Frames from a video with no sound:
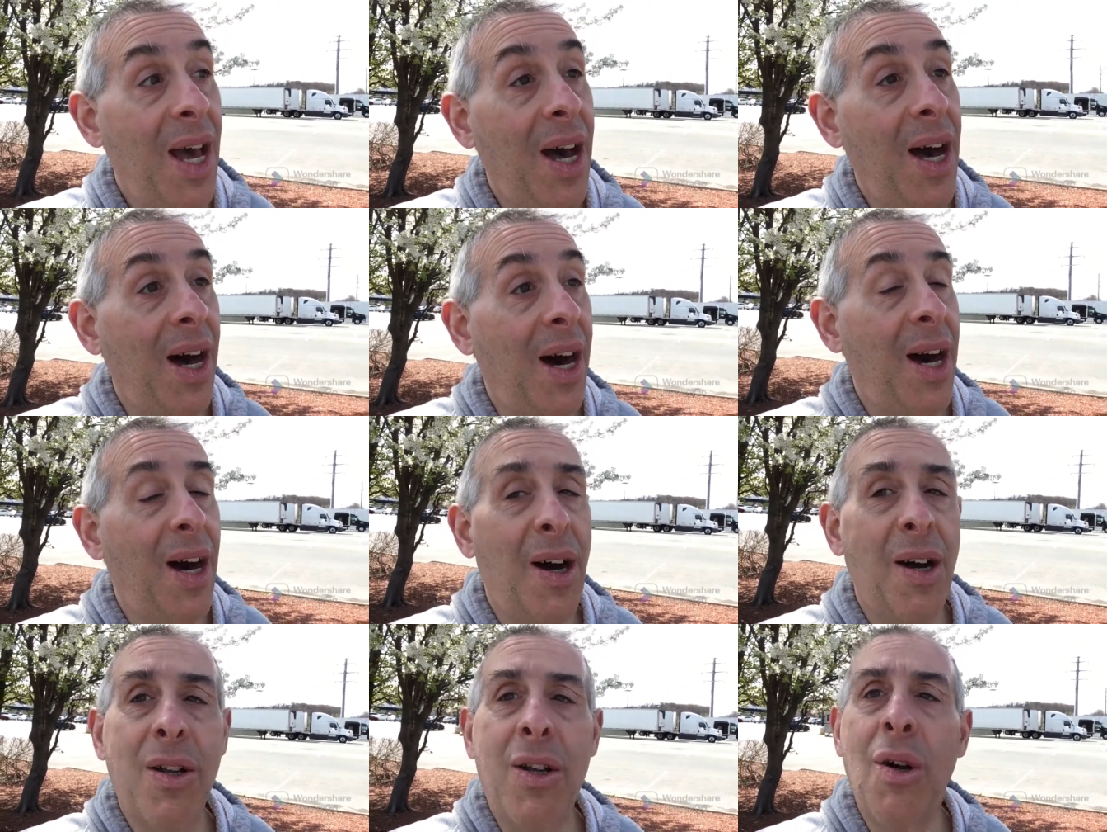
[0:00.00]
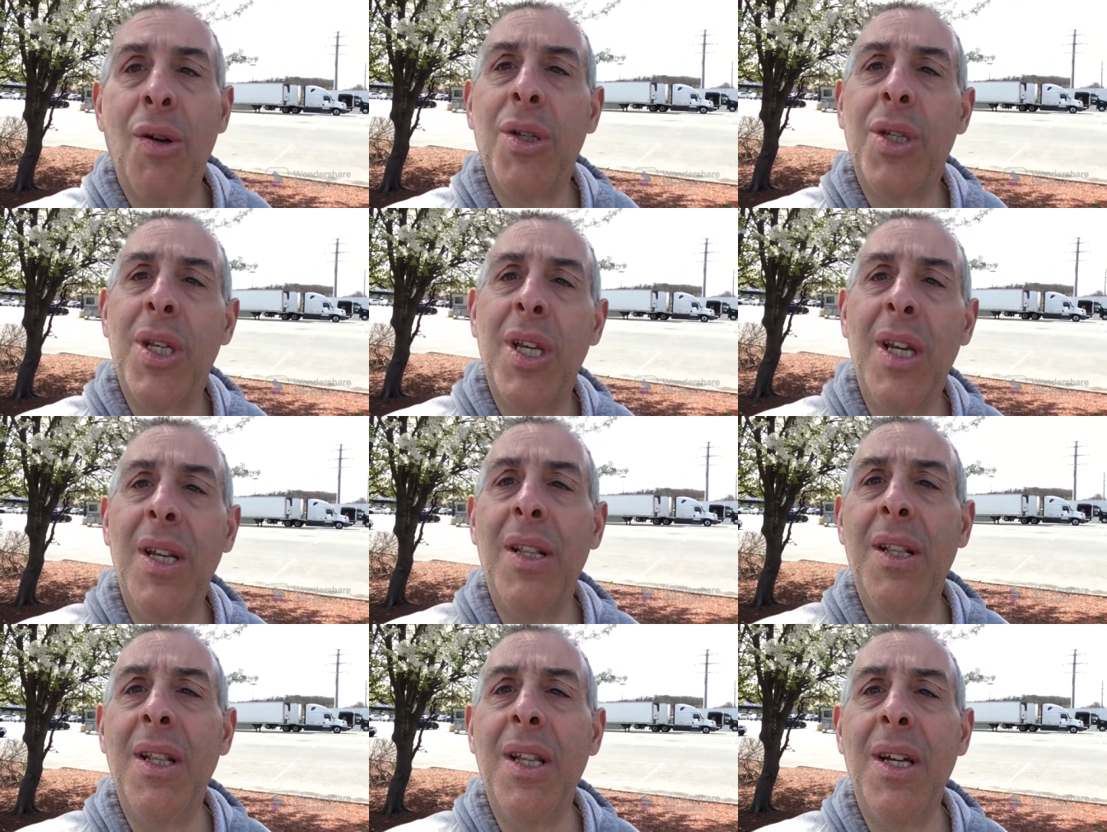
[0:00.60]
Uh, go
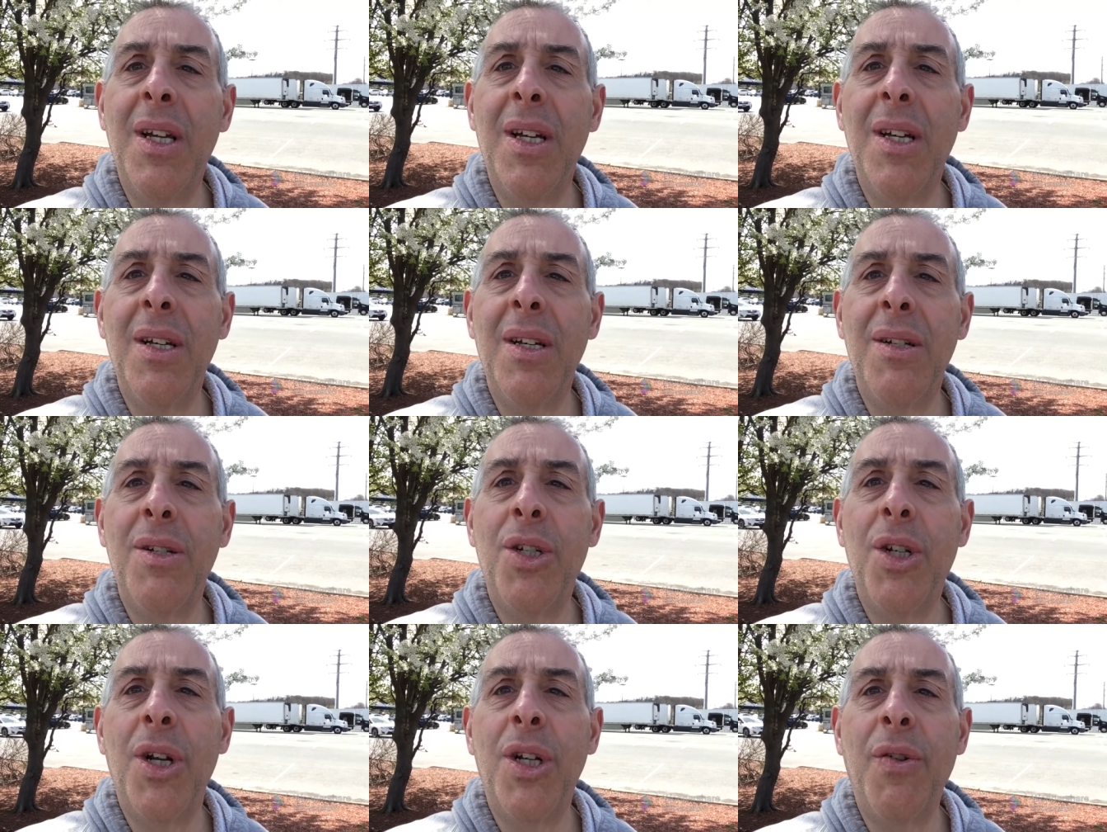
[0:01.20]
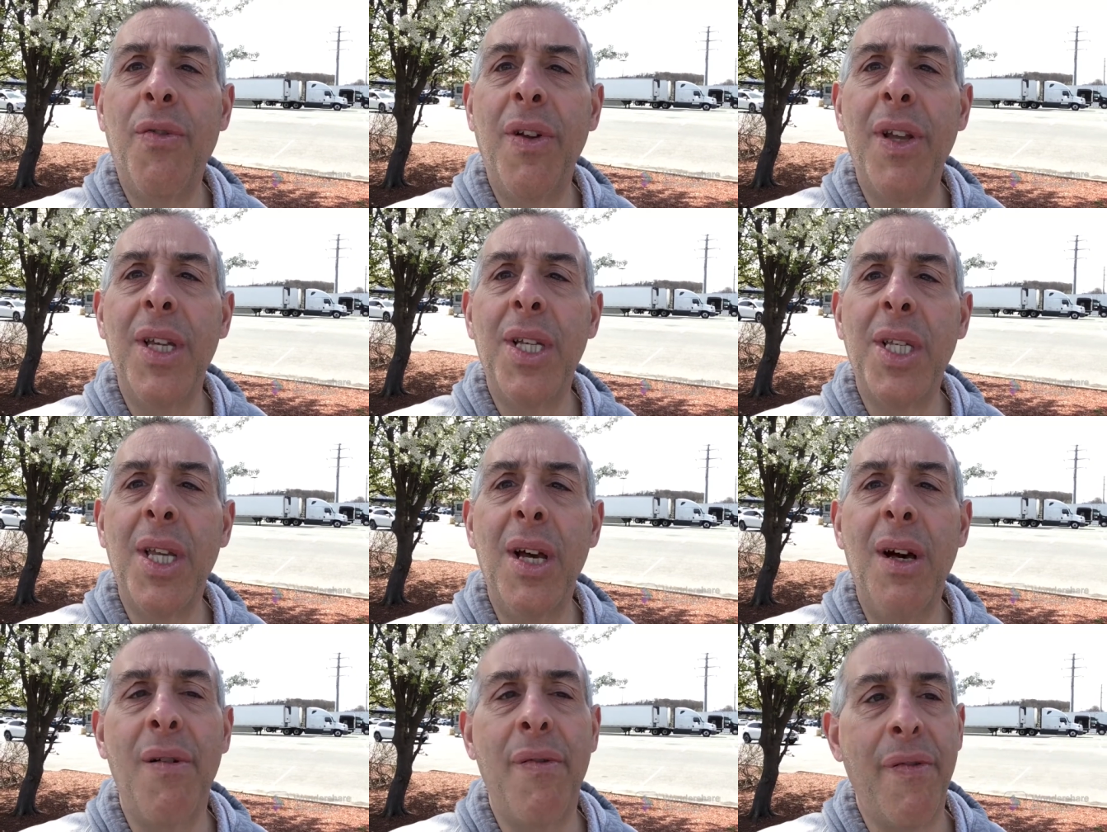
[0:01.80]
see it and uh, judge for
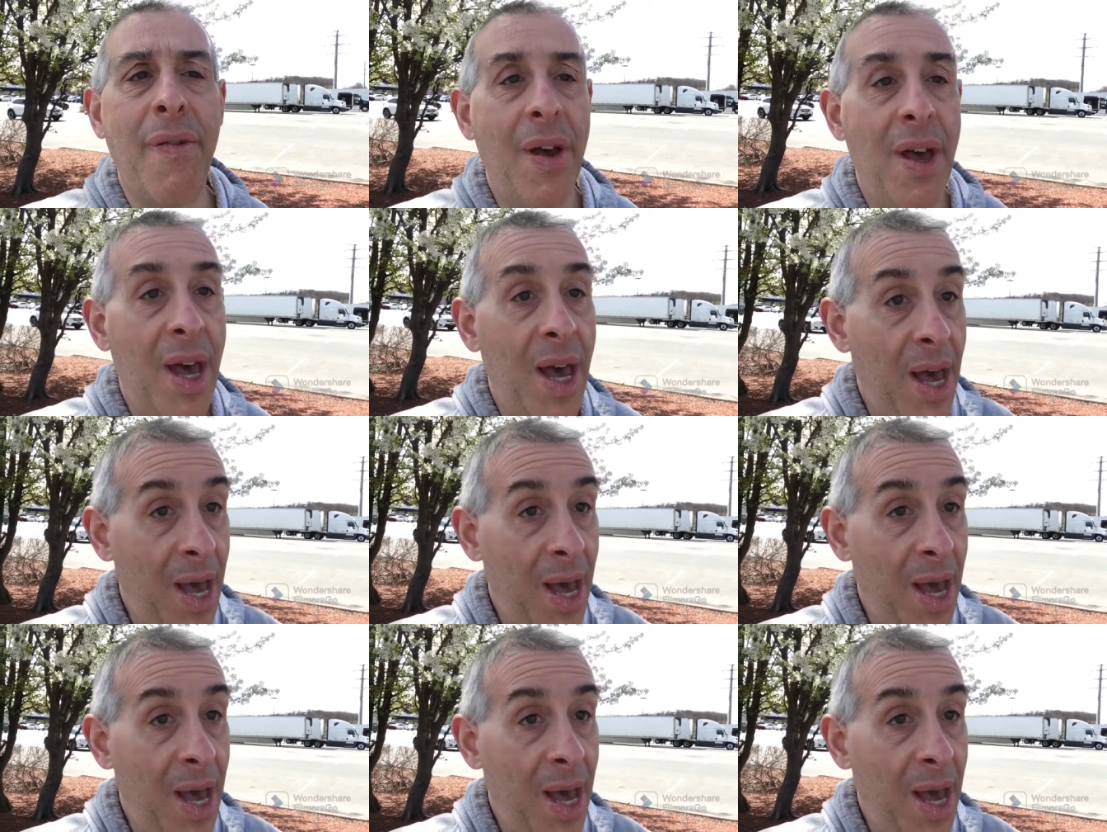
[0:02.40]
yourself.